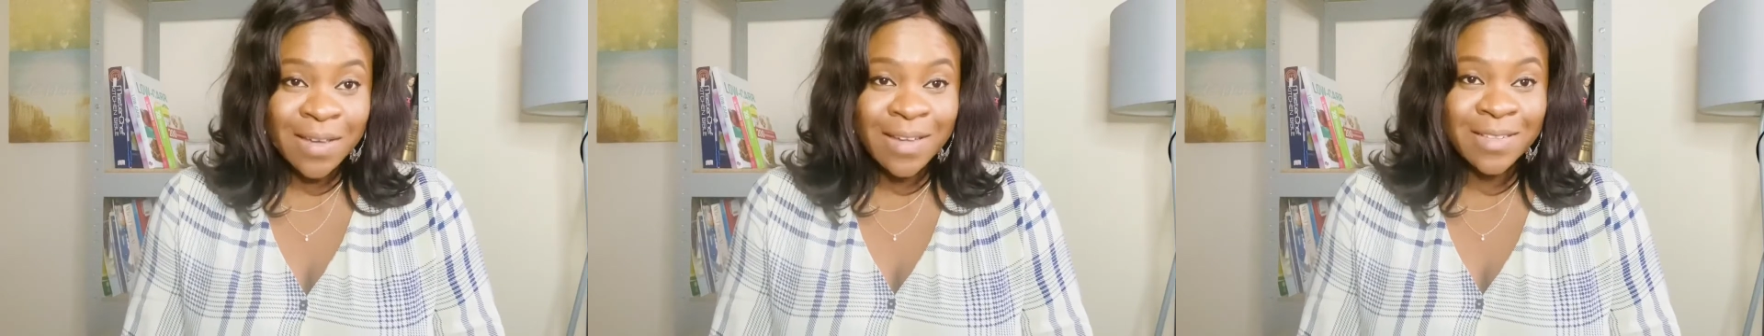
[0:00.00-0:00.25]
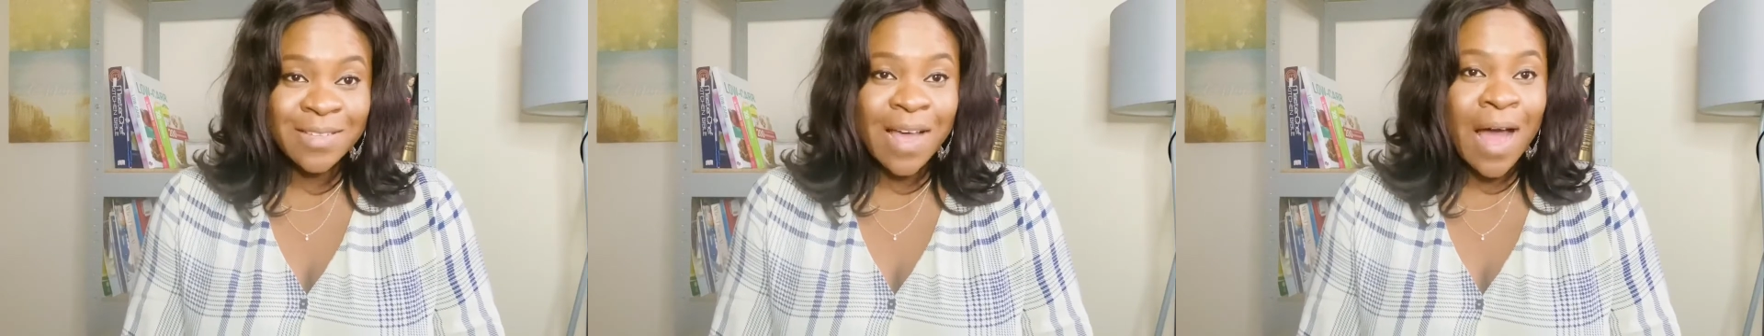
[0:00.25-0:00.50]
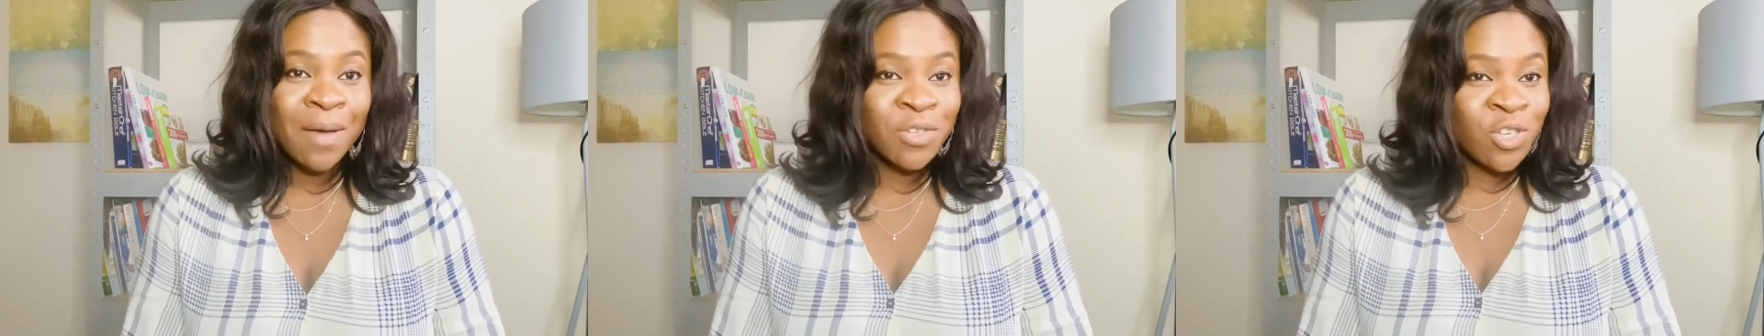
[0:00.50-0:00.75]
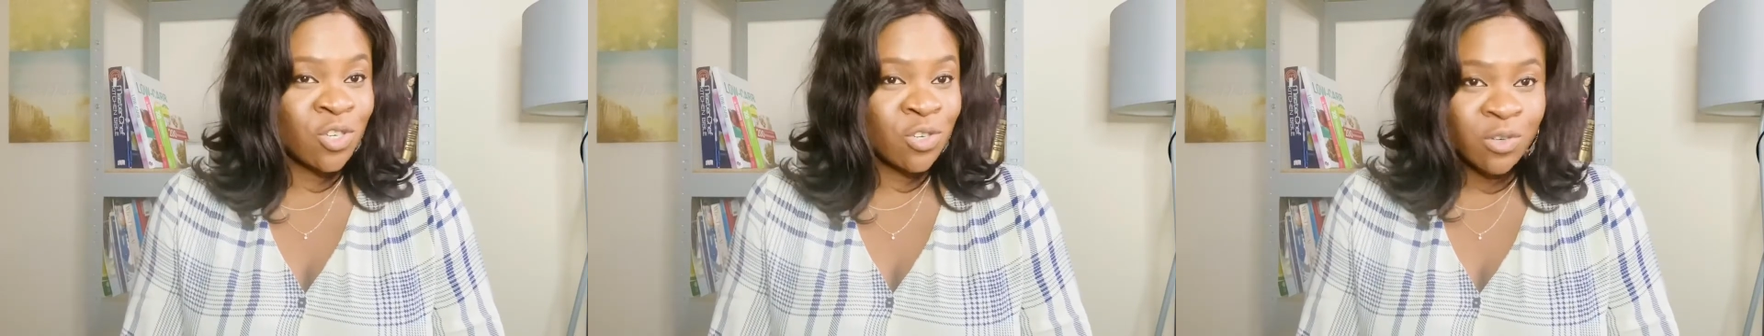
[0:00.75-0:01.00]
It's
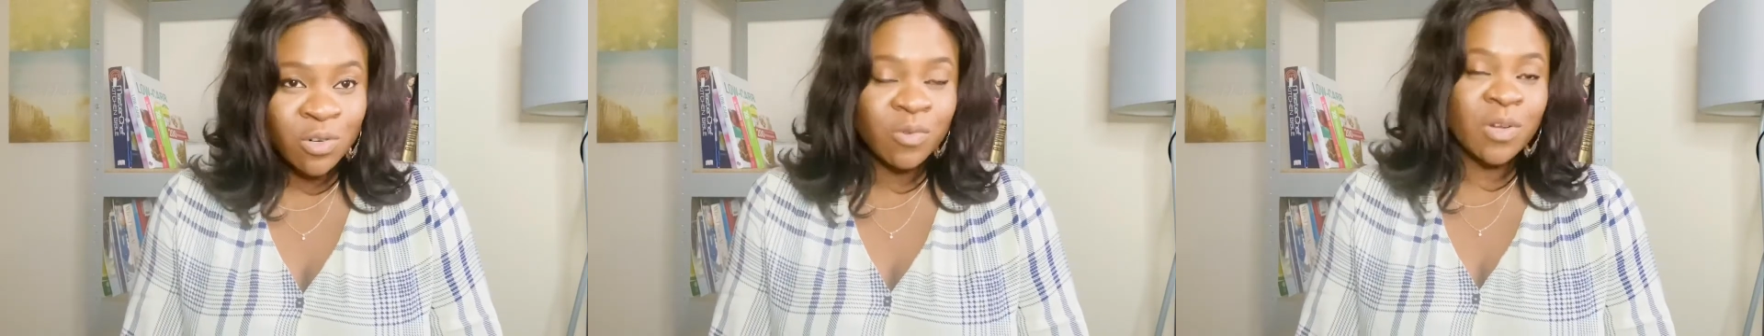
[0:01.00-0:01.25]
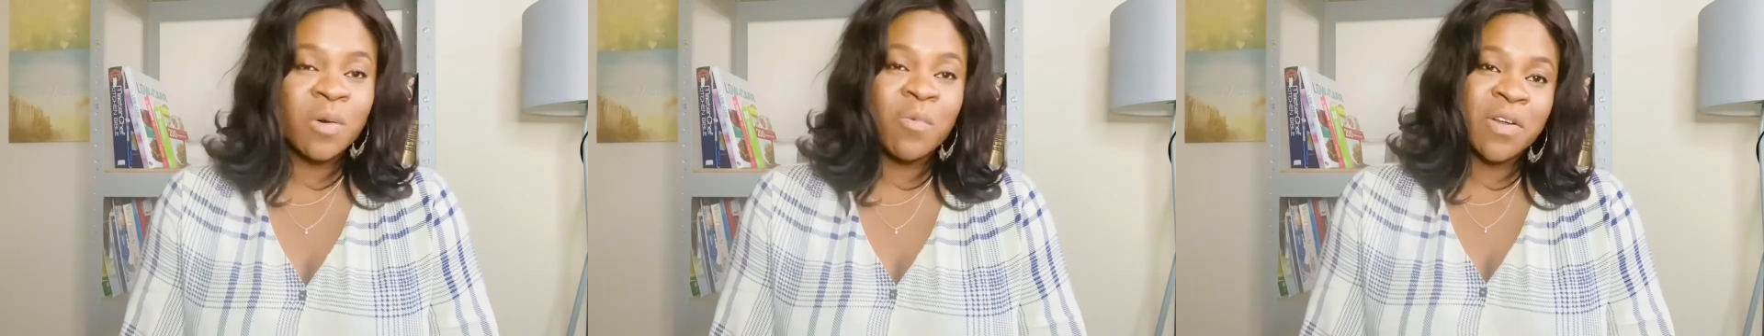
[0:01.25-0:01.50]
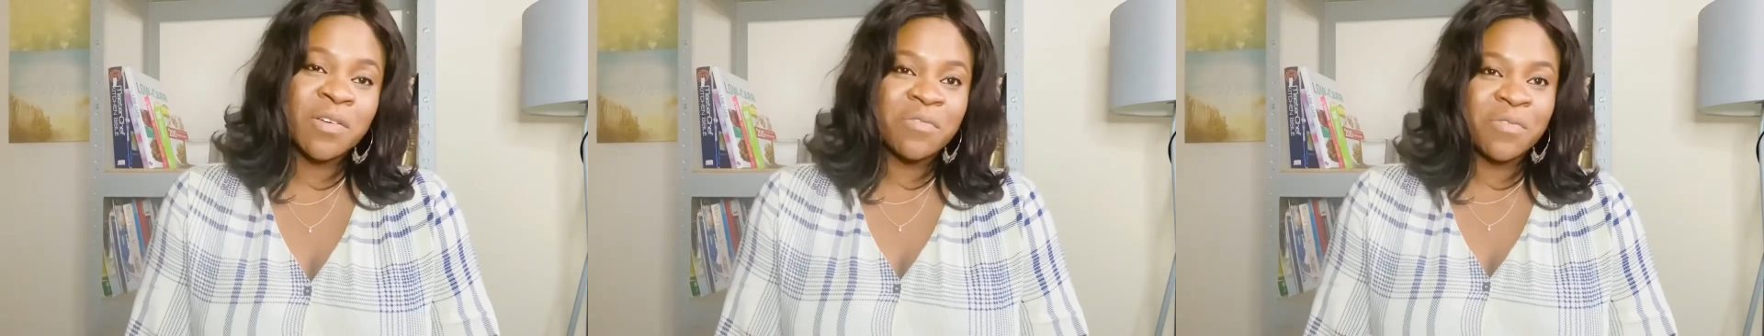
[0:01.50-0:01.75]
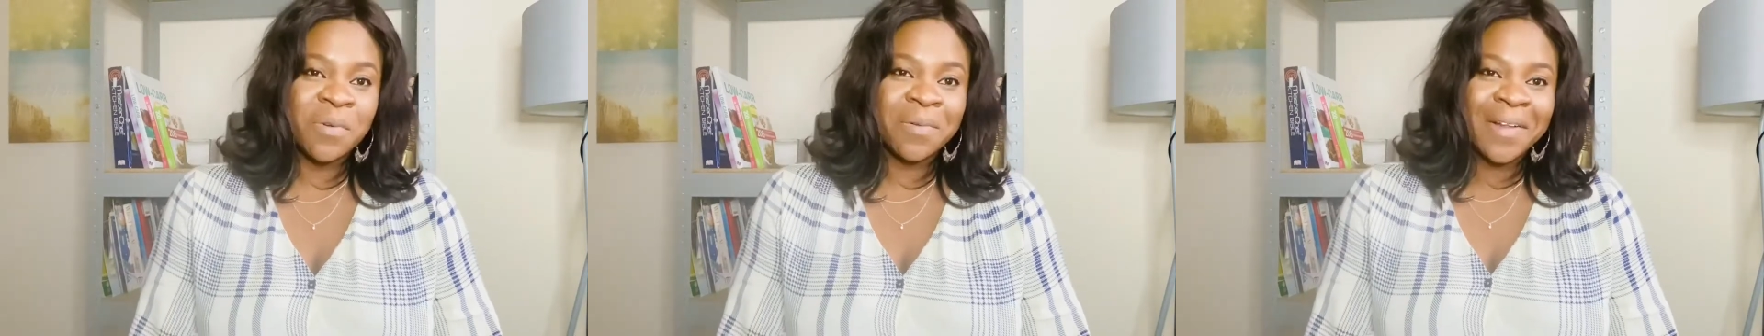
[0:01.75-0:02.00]
absolutely
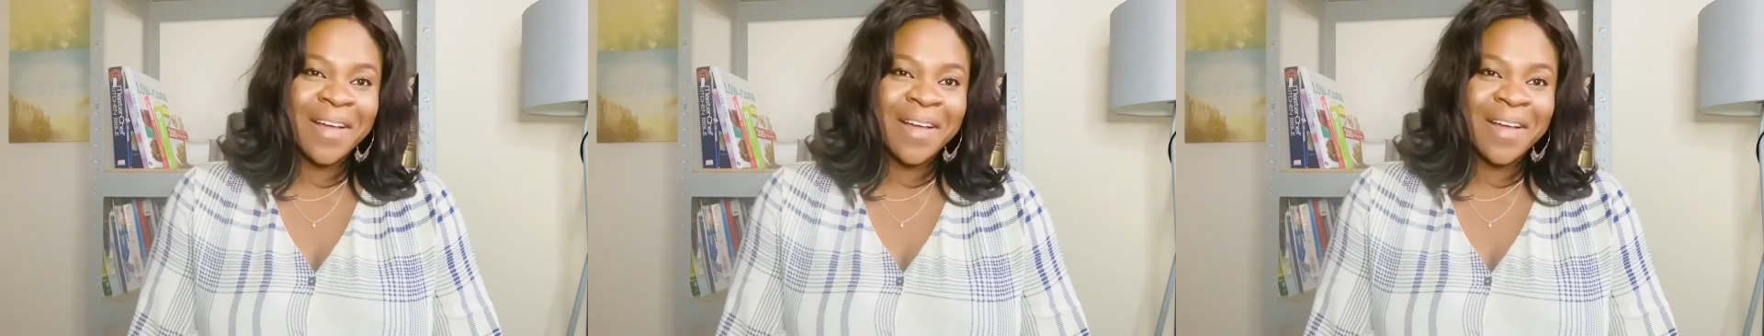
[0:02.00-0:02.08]
wonderful.